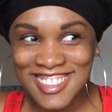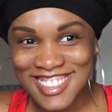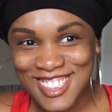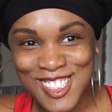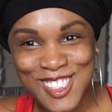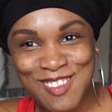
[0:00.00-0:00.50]

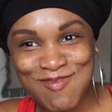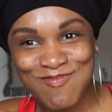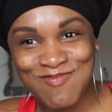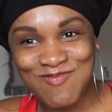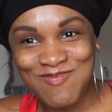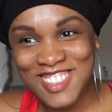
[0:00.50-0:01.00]
just
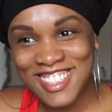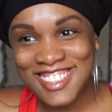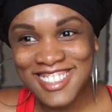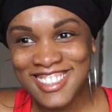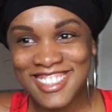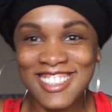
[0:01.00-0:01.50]
me
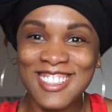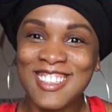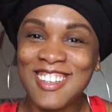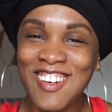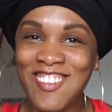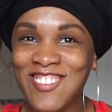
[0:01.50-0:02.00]
and
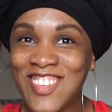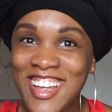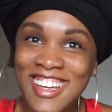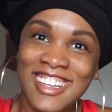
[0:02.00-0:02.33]
him,